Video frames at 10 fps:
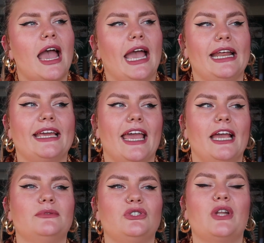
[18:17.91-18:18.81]
And I
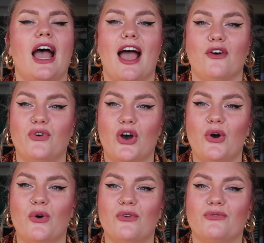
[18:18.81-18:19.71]
came to the
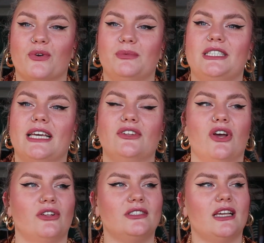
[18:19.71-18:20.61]
Havo for Muziek en
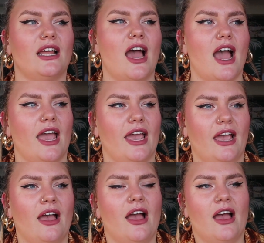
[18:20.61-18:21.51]
Dans, and
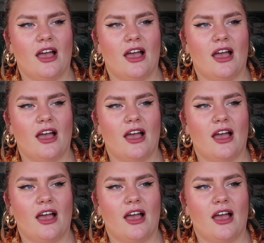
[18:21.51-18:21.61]
I